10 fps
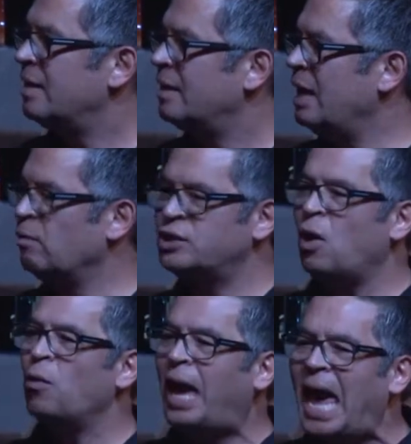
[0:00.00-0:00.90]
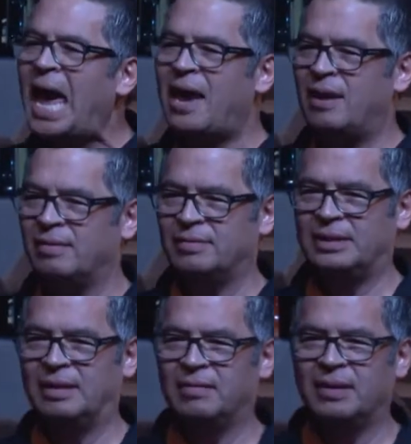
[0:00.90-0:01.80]
it was okay to
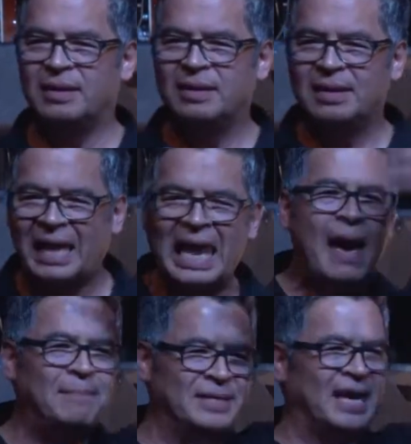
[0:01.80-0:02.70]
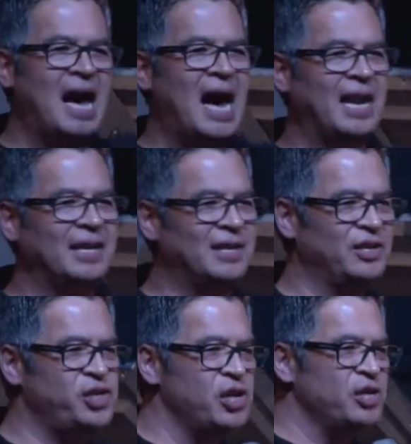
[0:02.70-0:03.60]
clap to God and to
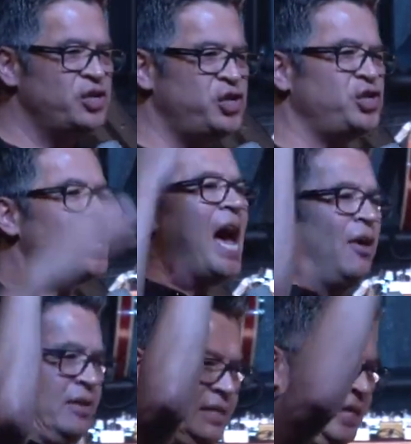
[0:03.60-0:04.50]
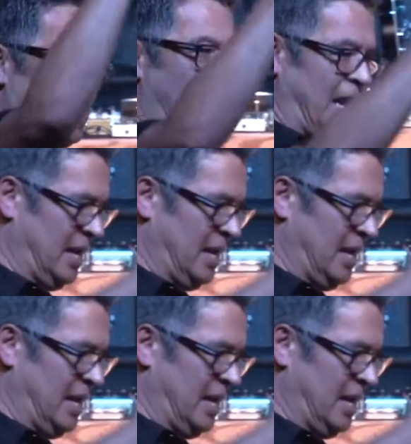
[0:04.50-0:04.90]
sh- shout to God.